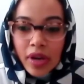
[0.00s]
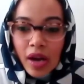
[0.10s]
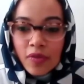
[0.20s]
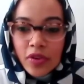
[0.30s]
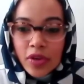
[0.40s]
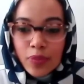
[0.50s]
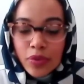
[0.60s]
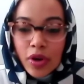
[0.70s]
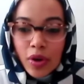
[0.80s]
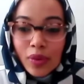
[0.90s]
I'm very
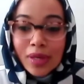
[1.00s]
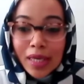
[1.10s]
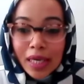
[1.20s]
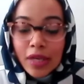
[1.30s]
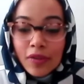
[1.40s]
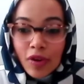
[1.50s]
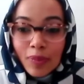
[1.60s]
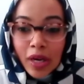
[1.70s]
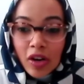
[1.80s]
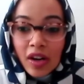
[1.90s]
pro learning from
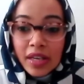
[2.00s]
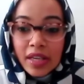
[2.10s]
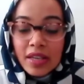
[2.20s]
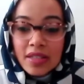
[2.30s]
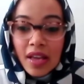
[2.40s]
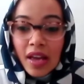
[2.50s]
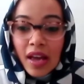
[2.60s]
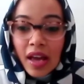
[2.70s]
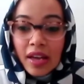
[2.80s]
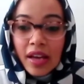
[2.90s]
my colleagues
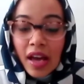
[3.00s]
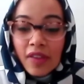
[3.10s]
and